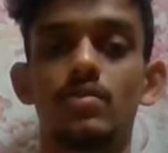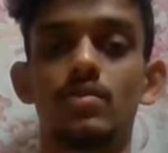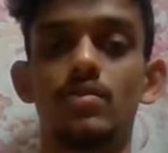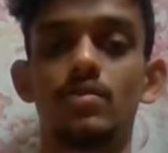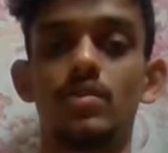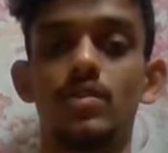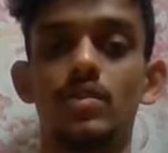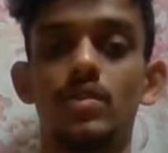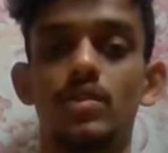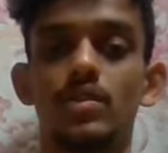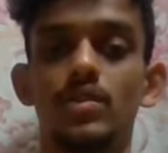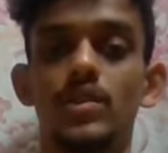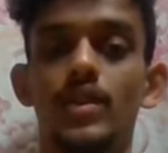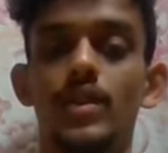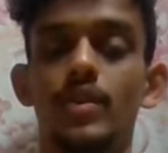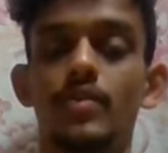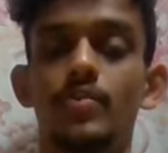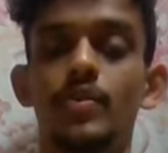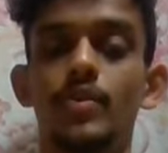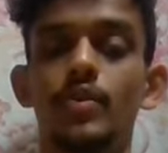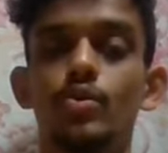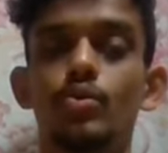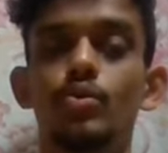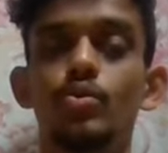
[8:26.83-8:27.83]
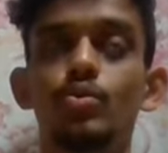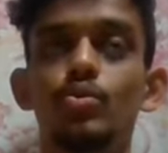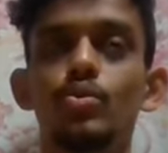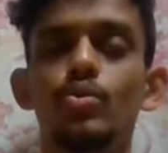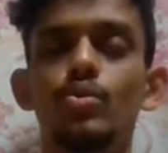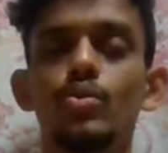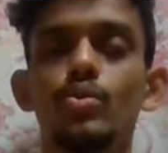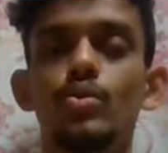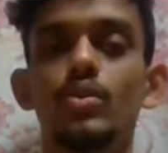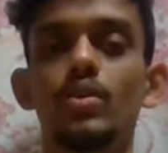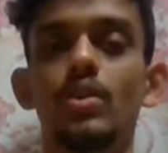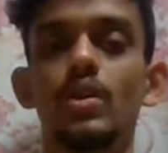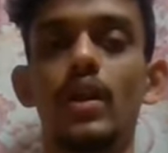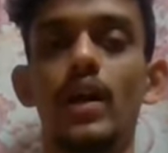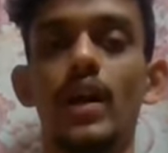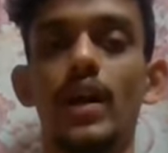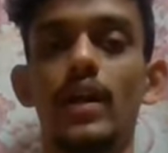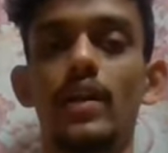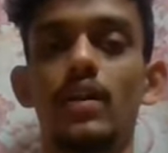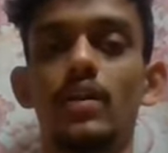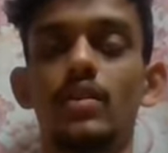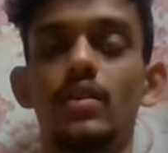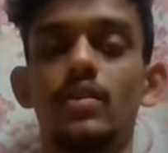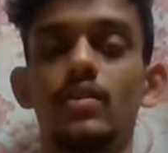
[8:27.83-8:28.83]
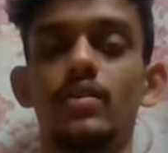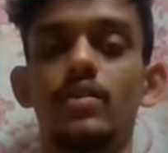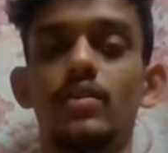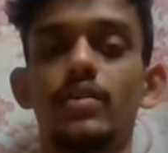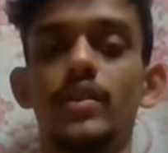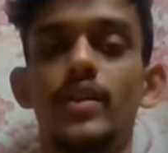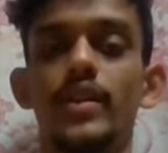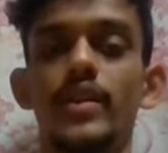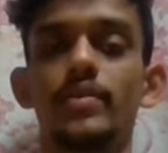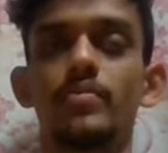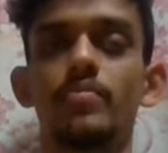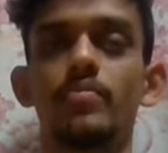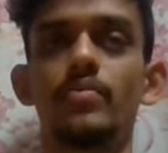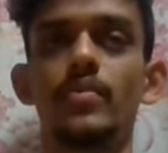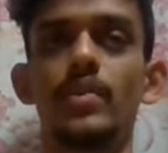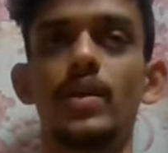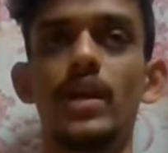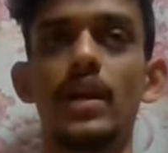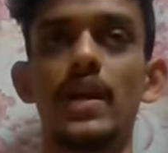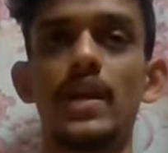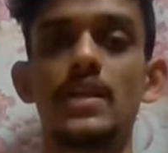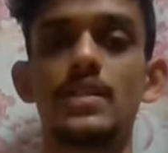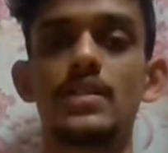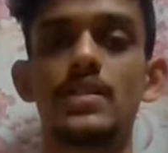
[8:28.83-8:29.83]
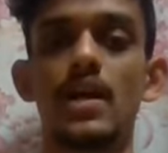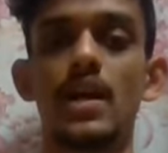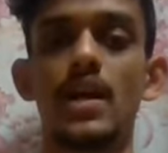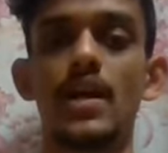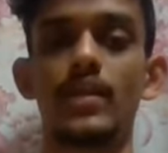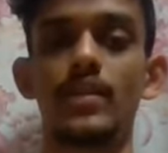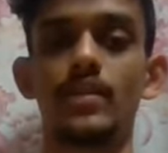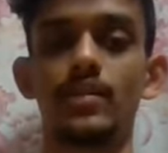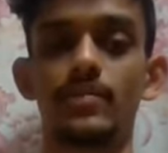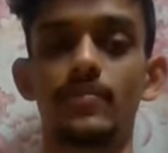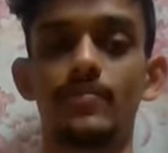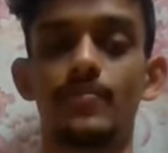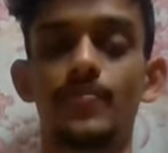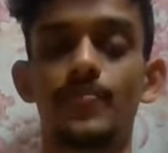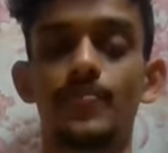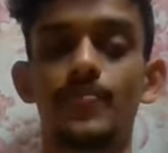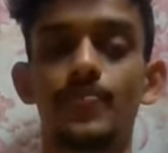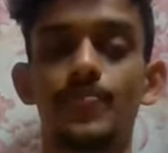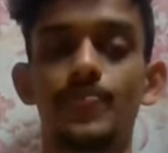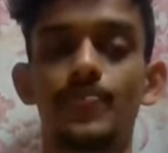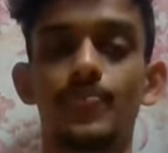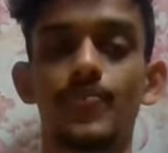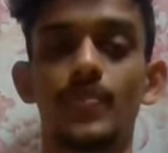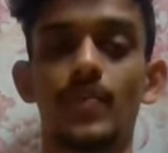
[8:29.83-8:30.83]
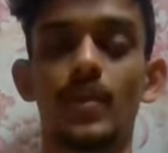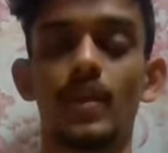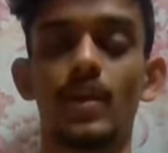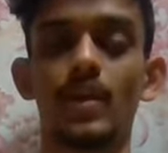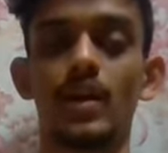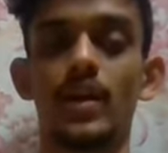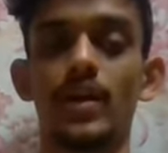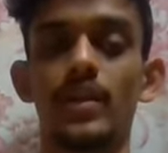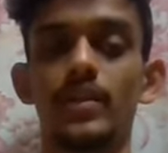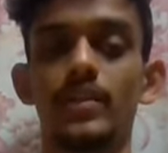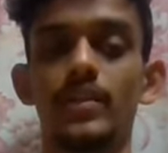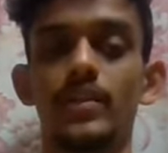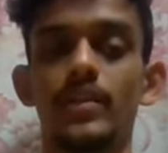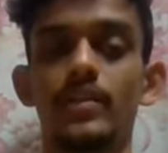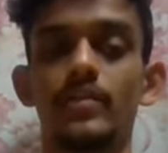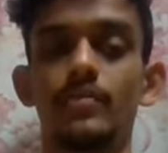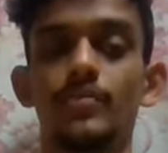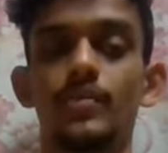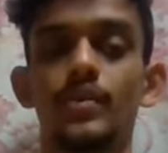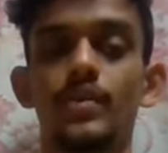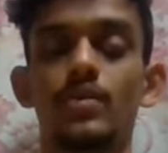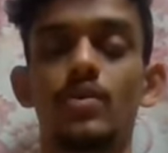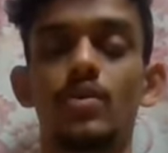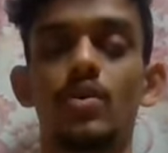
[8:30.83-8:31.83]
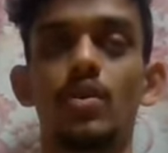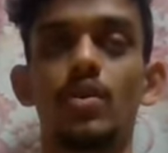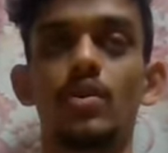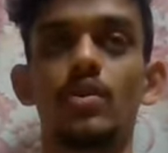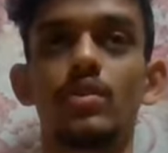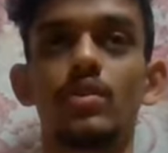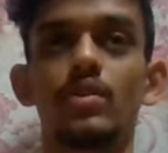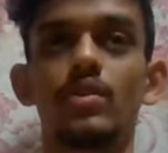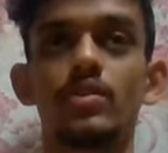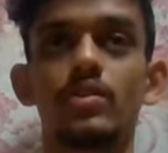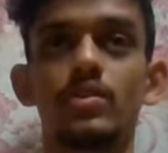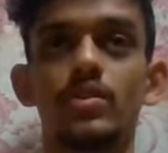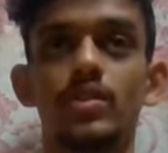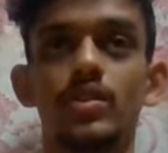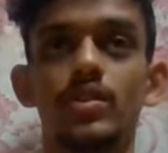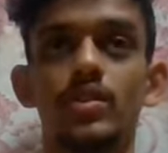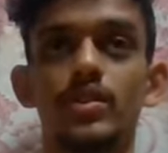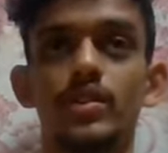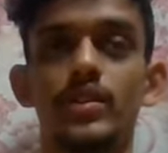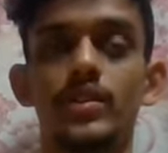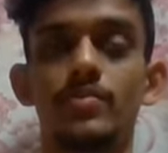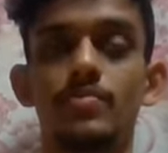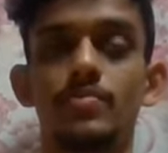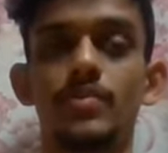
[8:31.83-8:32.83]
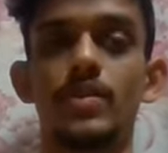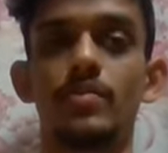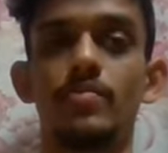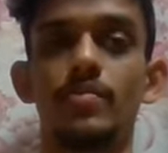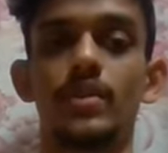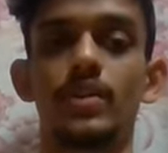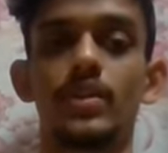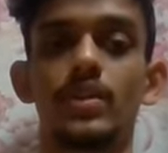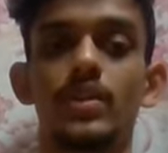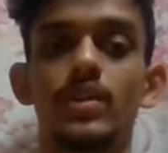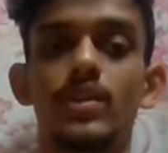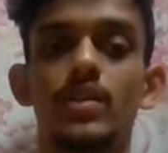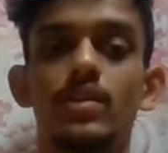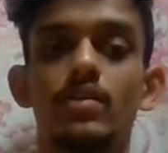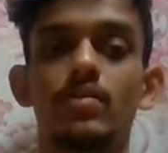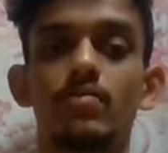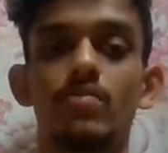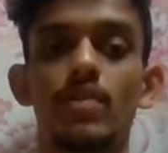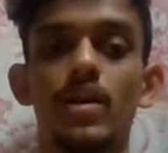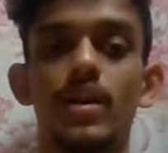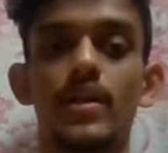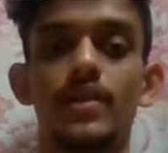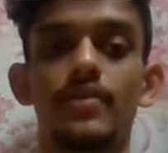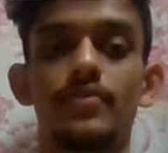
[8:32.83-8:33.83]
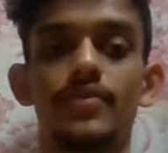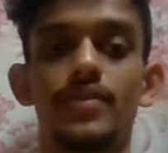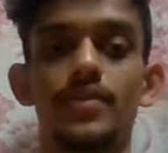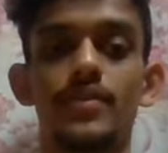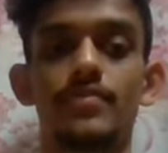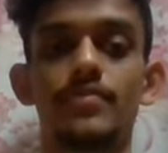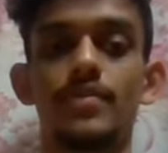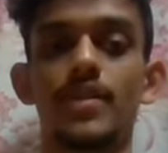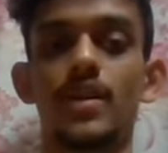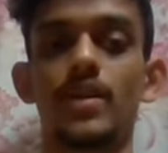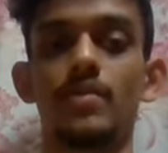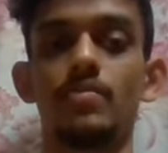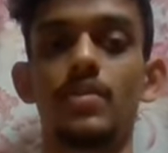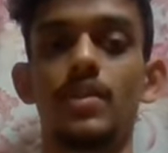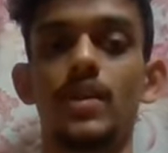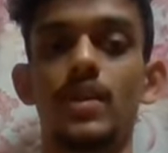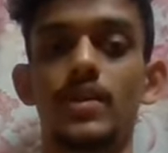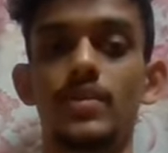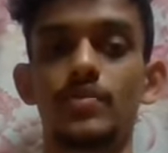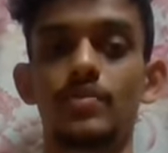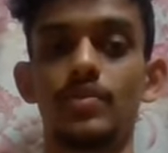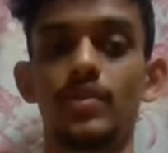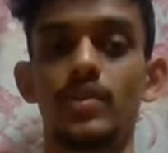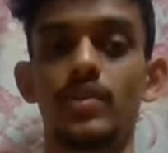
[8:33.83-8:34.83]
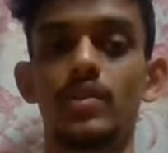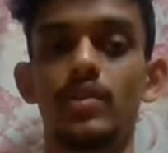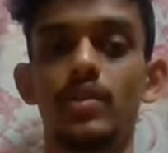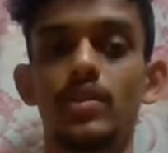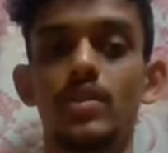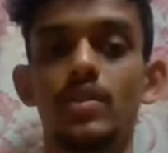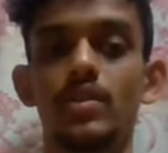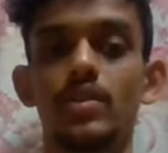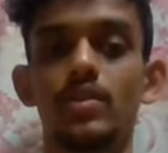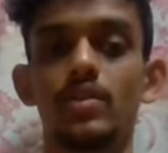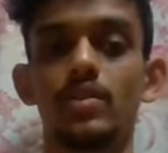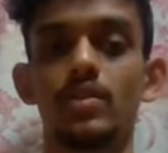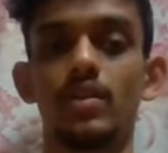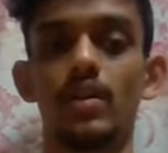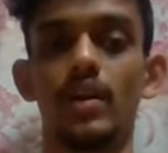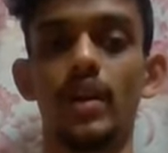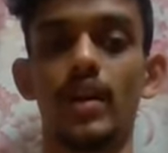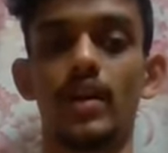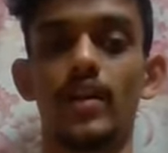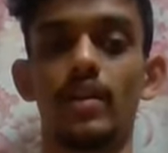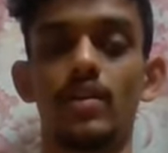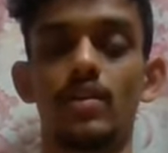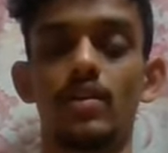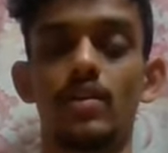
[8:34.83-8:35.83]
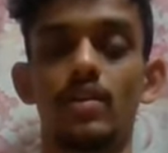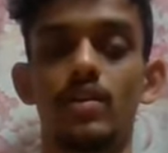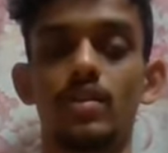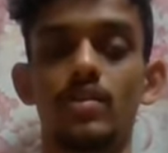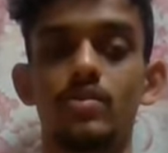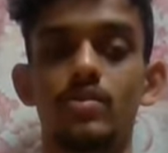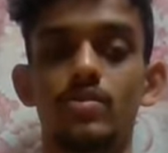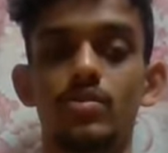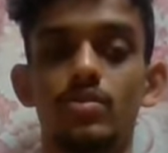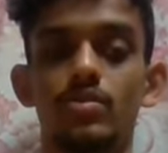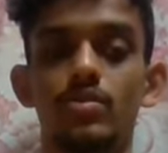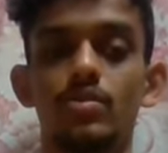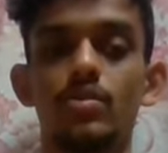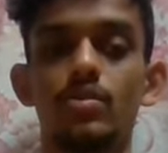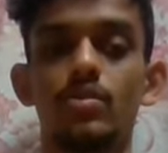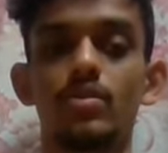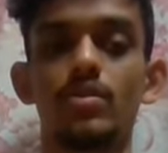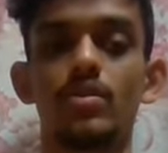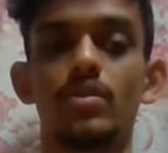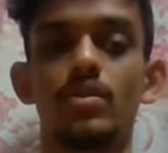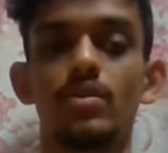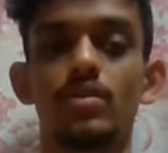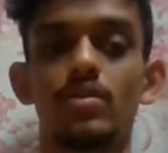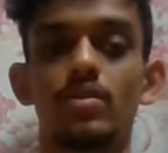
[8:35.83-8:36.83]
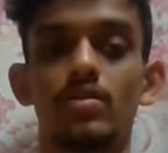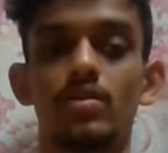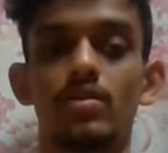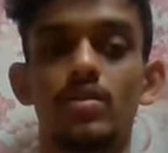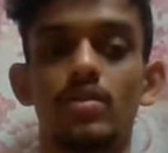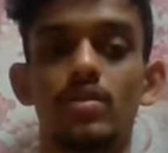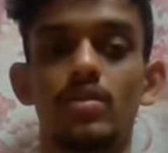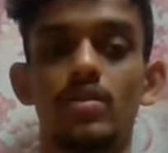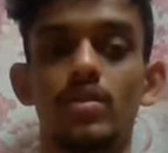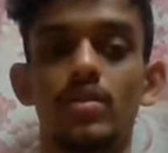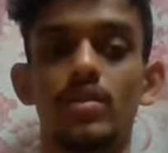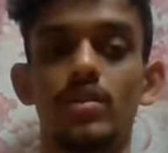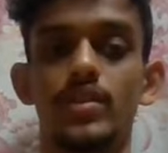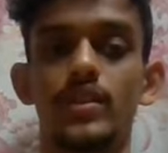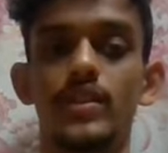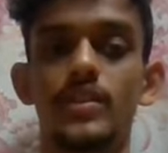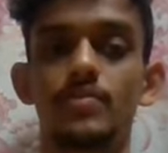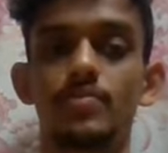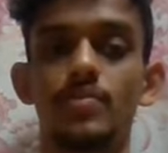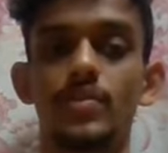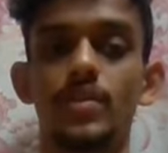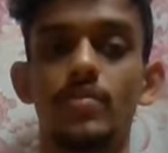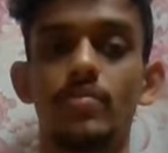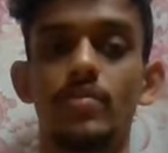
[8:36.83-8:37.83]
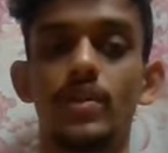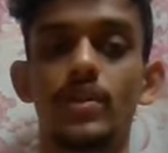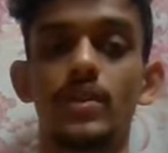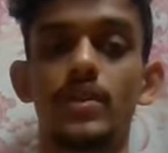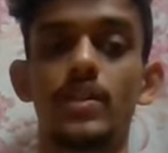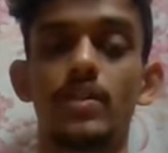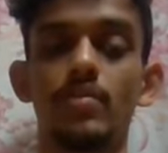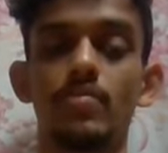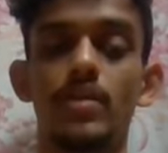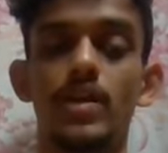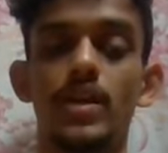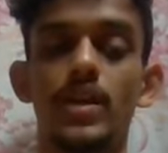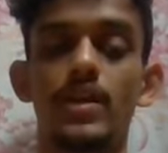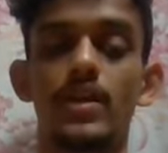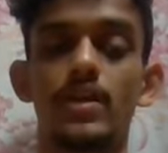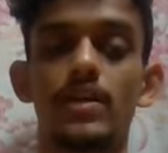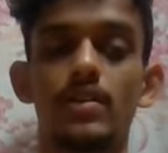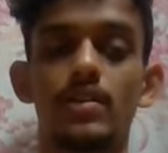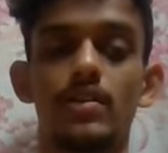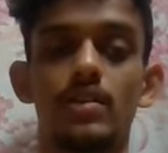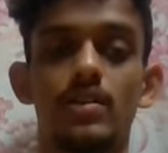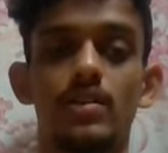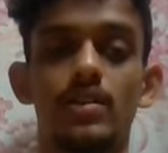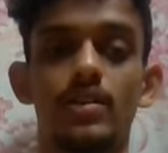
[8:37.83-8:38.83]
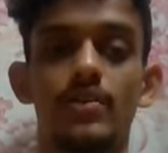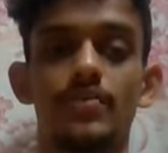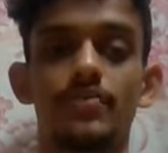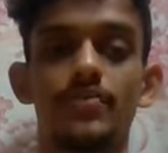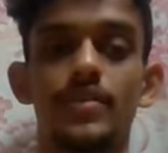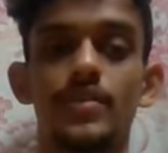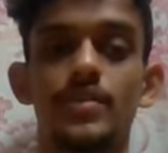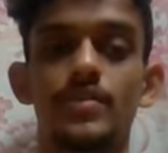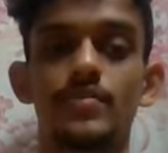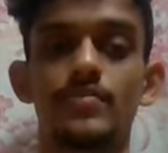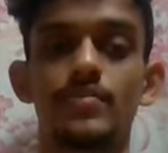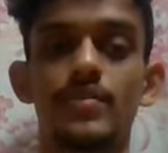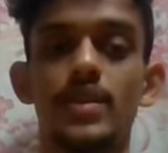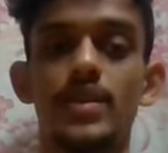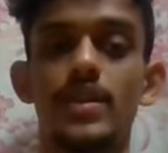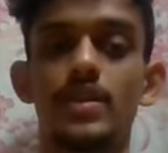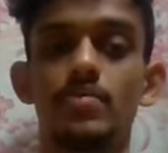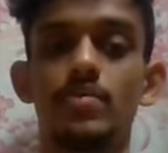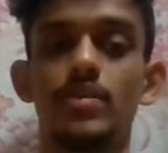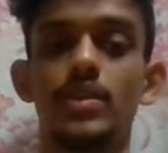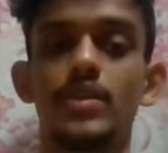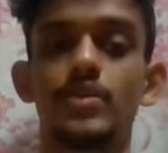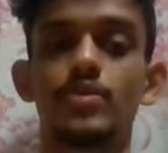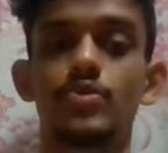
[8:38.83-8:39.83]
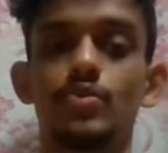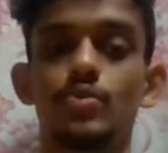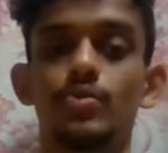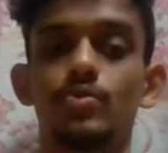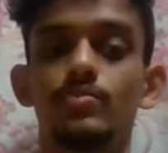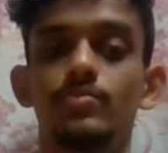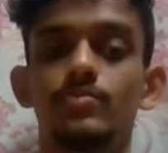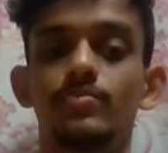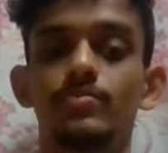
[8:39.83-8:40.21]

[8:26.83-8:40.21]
222 and name as Aryan, and then we'll call display method by reference variable s1 and also display method by reference variable s2.